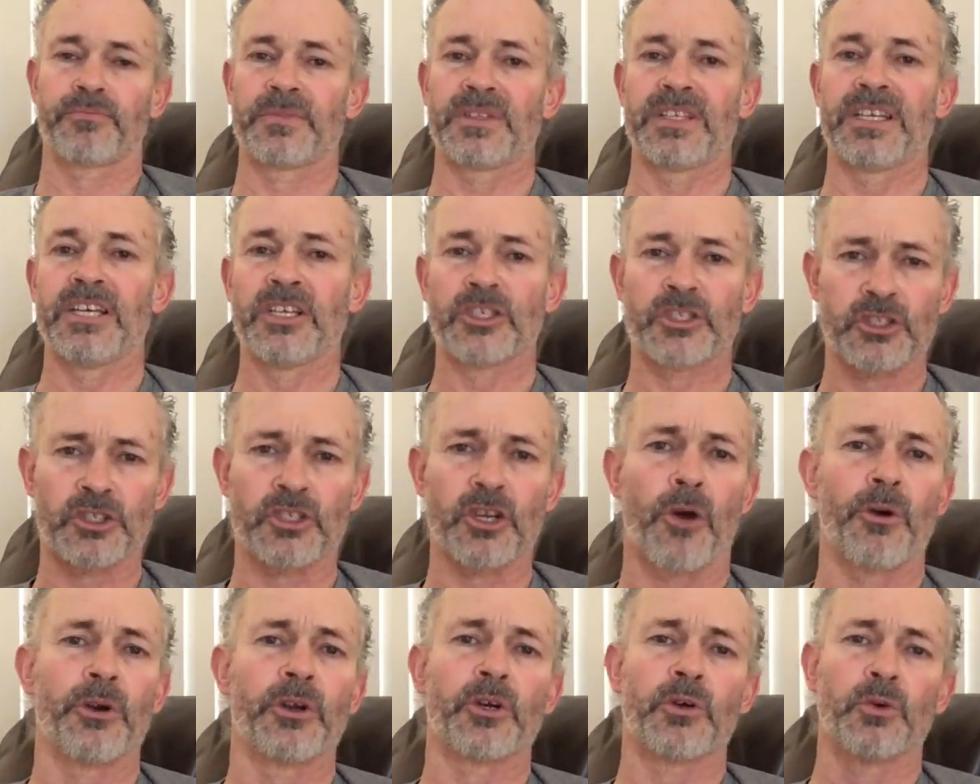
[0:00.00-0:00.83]

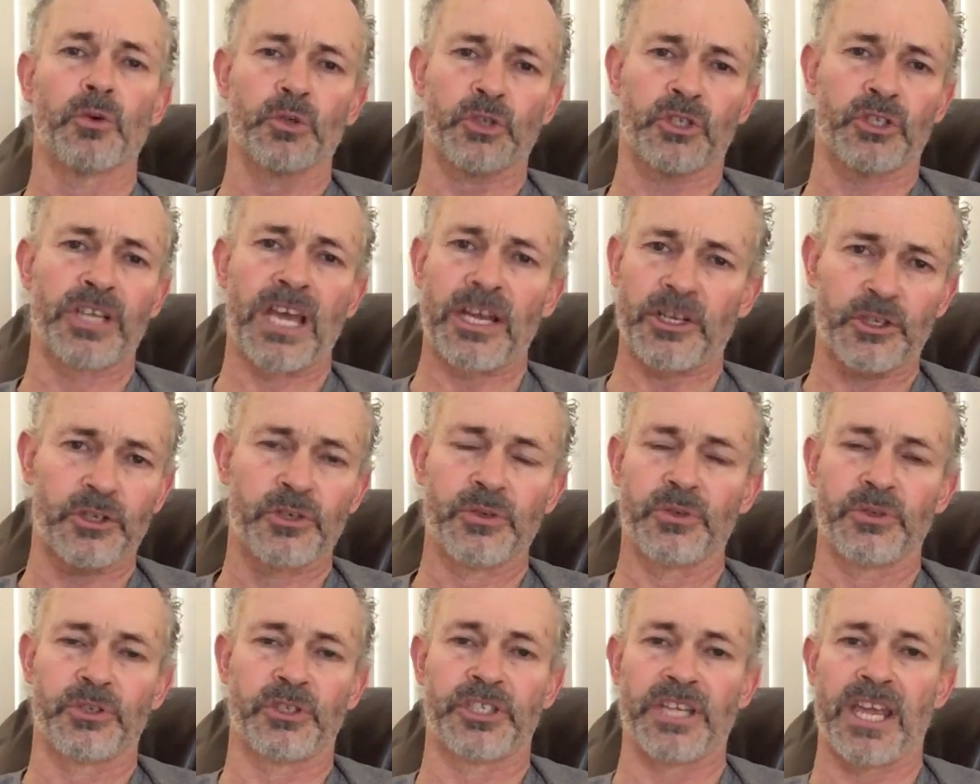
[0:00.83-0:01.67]
historical
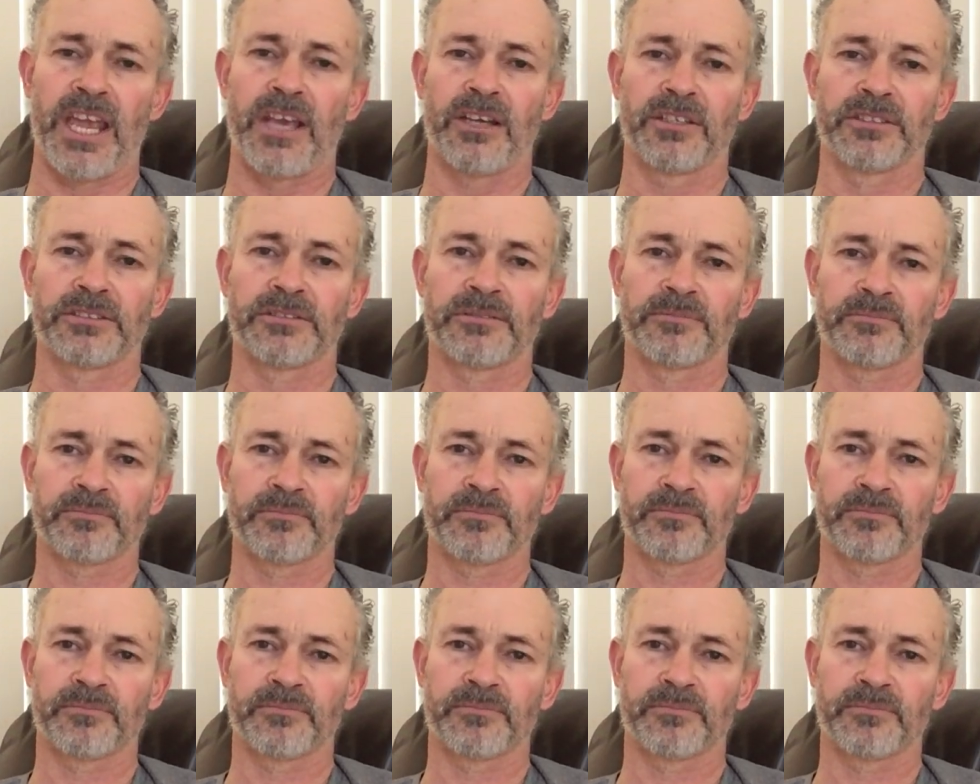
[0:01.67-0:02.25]
statues down.